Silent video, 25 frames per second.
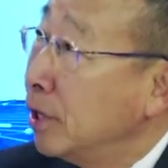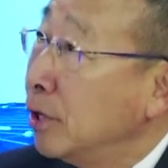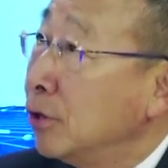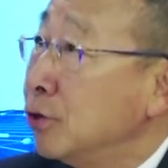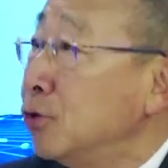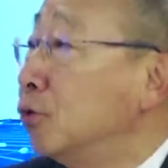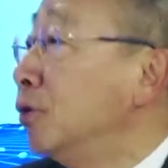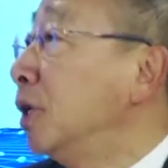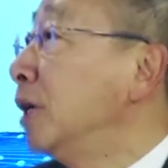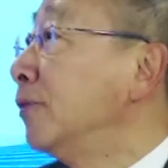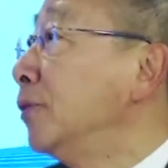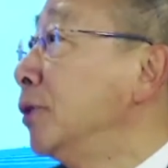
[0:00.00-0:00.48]

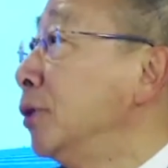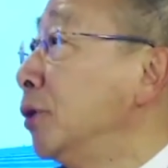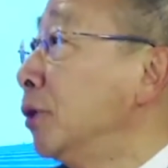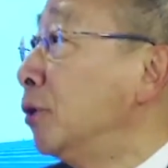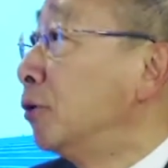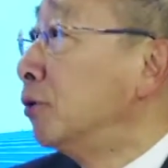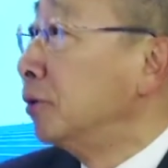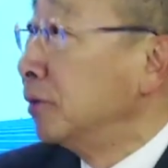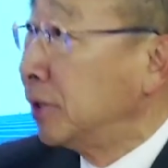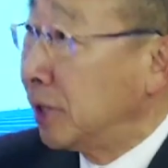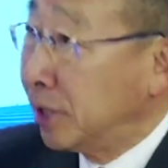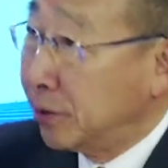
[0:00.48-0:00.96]
you never
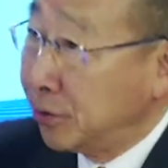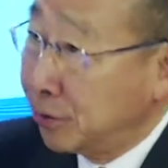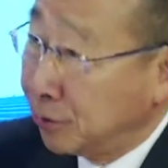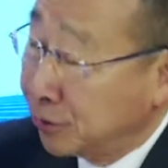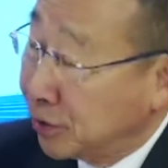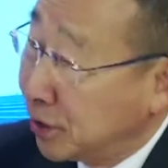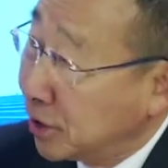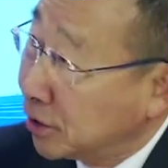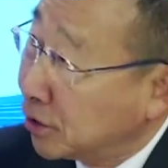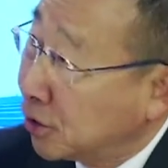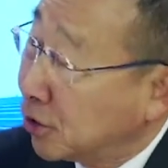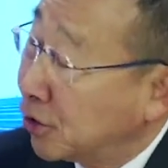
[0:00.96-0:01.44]
know, and then you
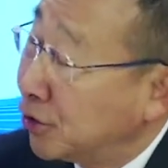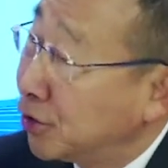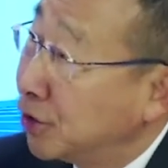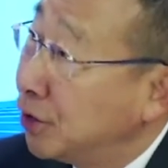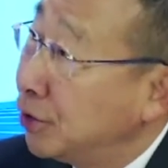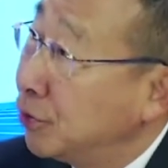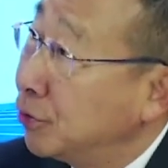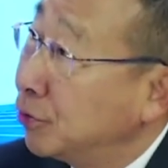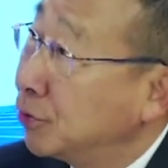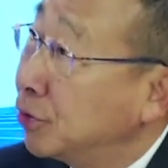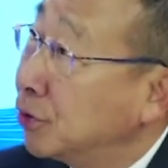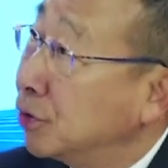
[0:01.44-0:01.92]
just
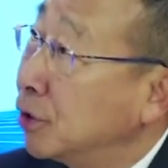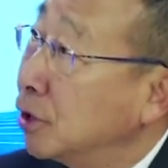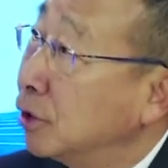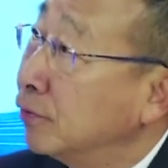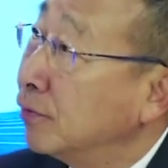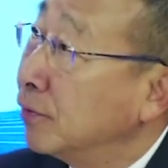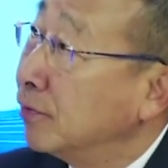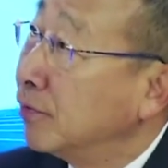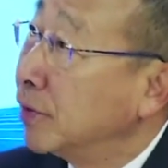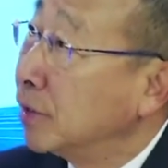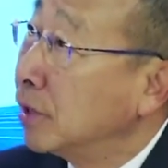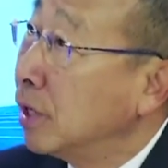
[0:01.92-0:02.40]
continue to deal
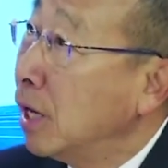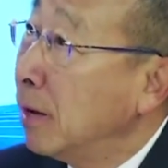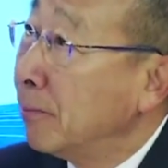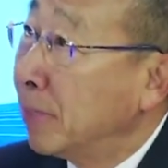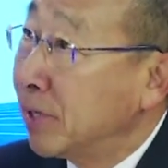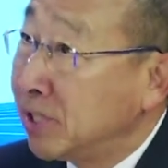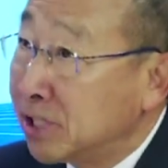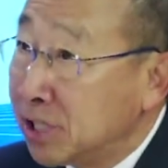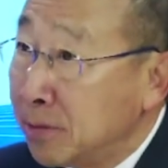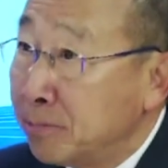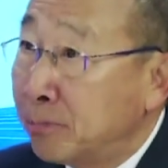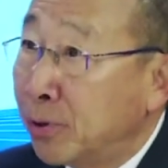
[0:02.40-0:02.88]
with it. But
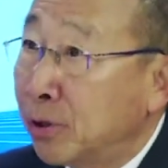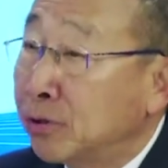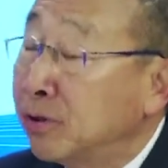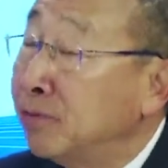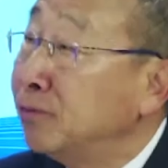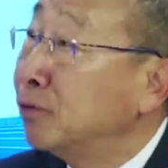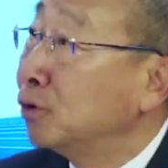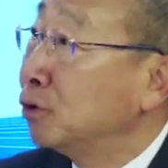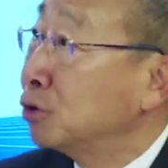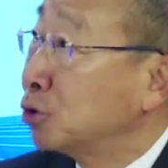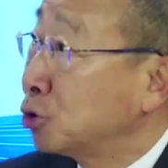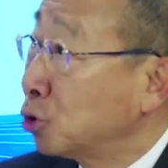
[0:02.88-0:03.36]
it's important
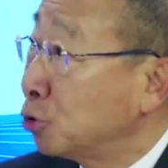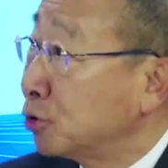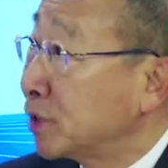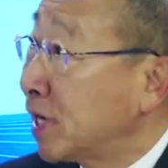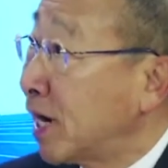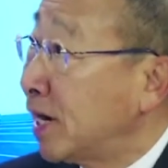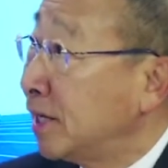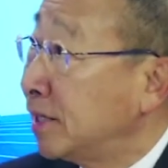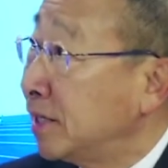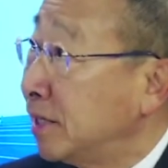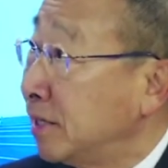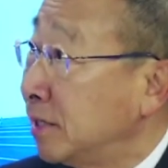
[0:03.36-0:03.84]
for the
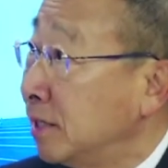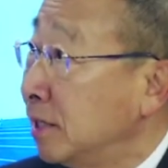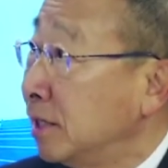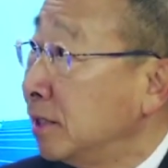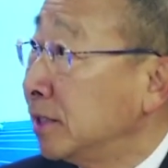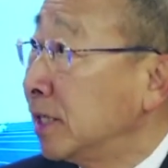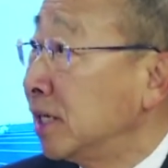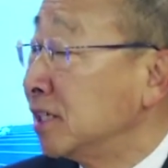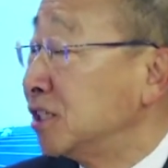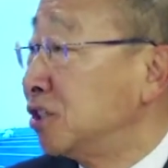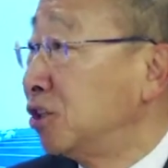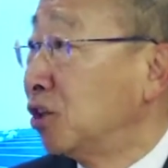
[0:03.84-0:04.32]
society
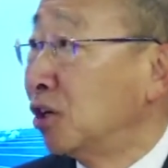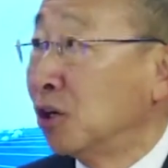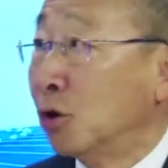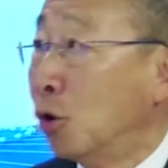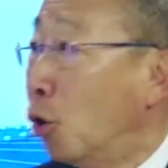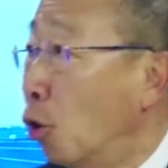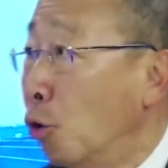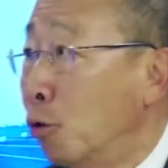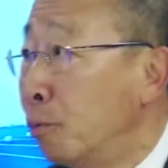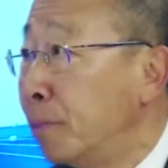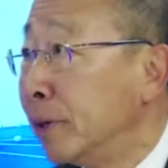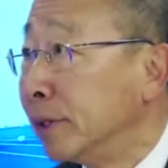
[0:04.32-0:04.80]
that's not
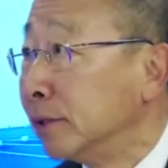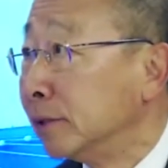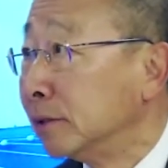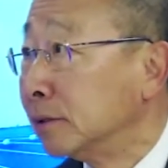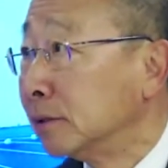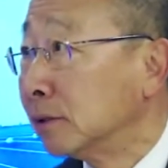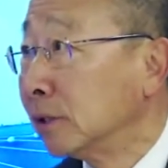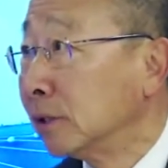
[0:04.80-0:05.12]
open